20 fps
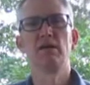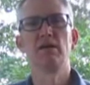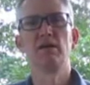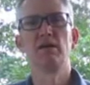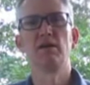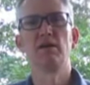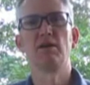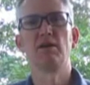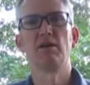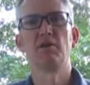
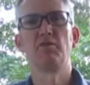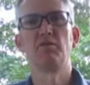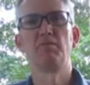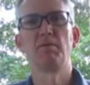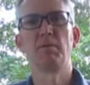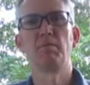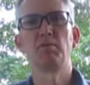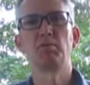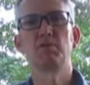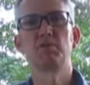Uh,
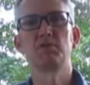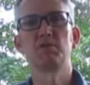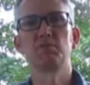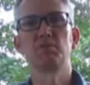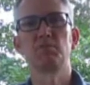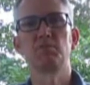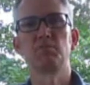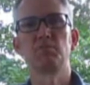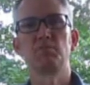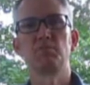remember,
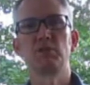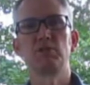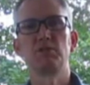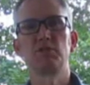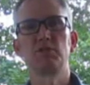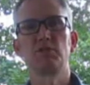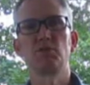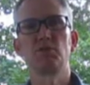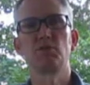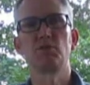
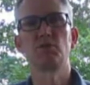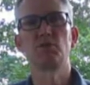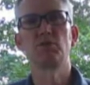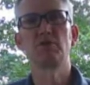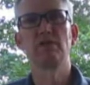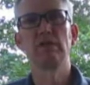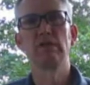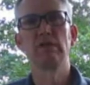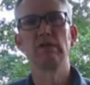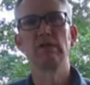submit
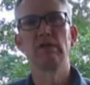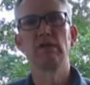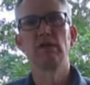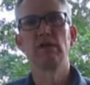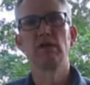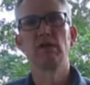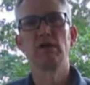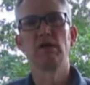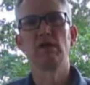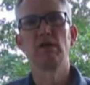your
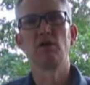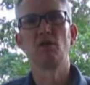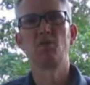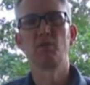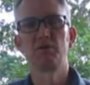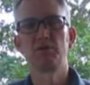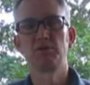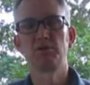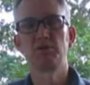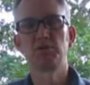uh,
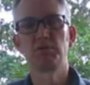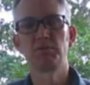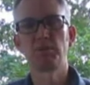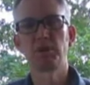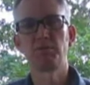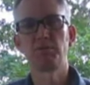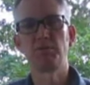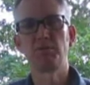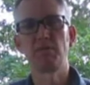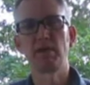oral history research
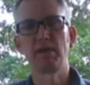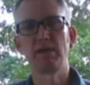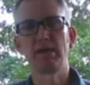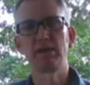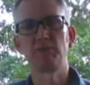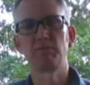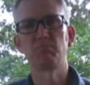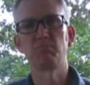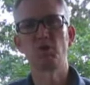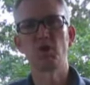paper
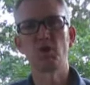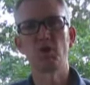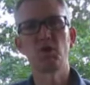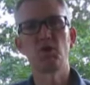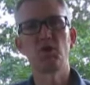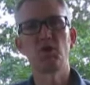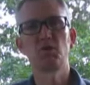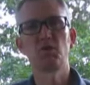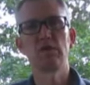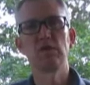by
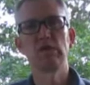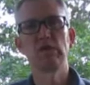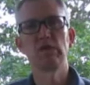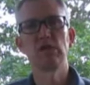tomorrow,